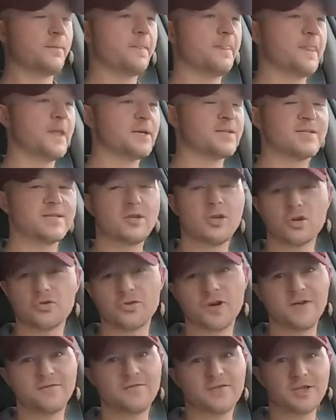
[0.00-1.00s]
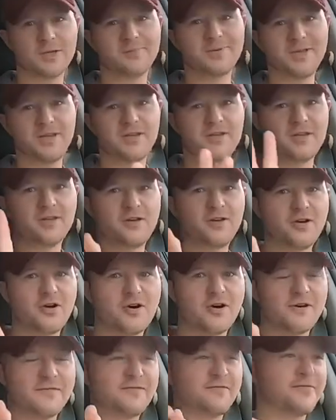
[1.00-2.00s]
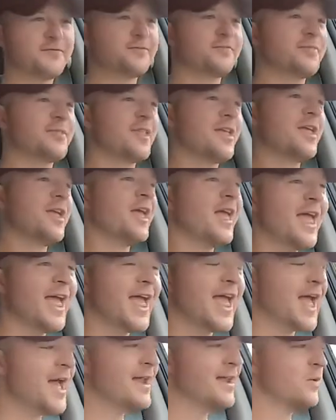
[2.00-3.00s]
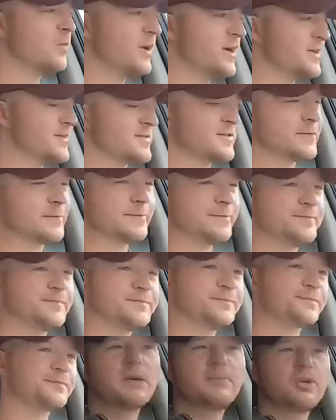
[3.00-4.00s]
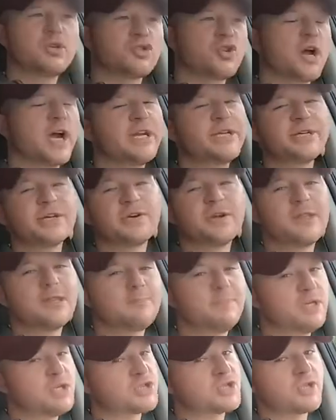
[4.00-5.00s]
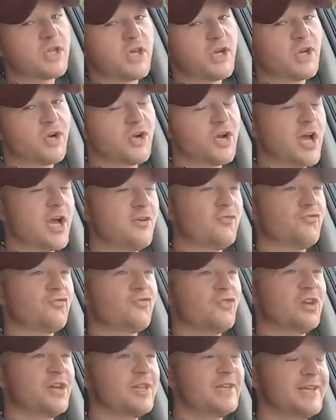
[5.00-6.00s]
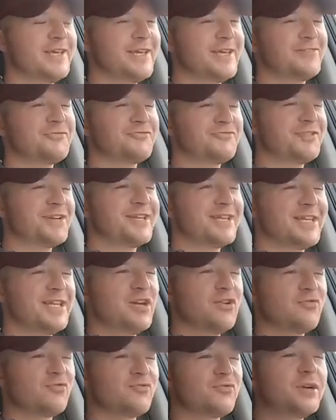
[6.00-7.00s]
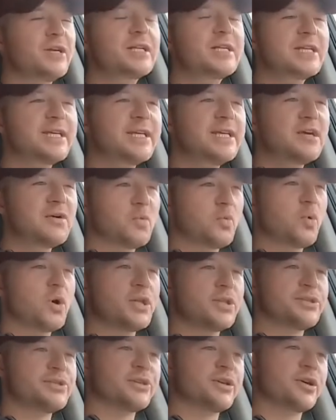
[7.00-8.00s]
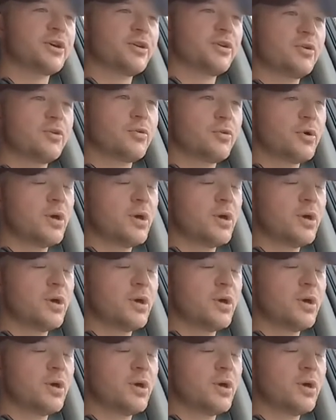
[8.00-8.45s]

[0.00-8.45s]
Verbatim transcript: Still grateful to be off. Anyways, we're trying to go to the beach later. I really want to go